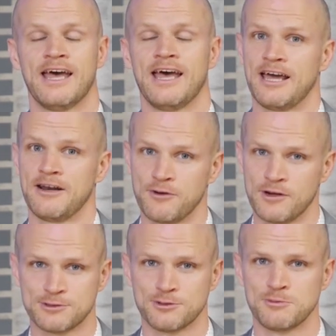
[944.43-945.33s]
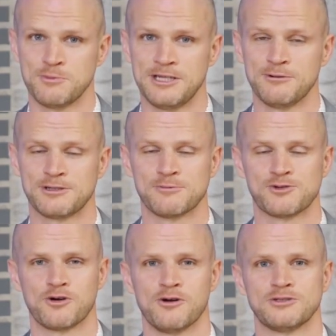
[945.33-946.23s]
And if you're on social media, which I'm
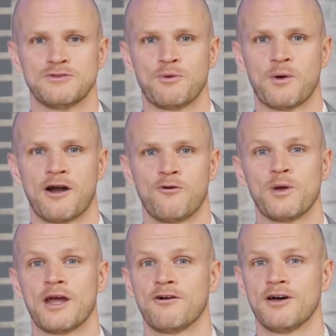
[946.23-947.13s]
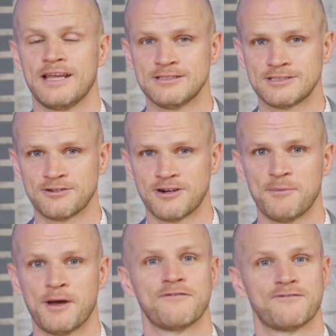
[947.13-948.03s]
sure loads of you are, we are on Instagram
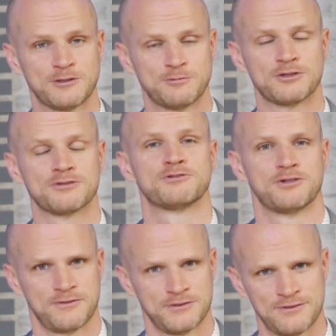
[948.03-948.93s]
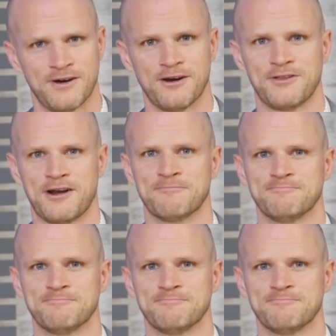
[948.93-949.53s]
and Facebook, so give us a follow there.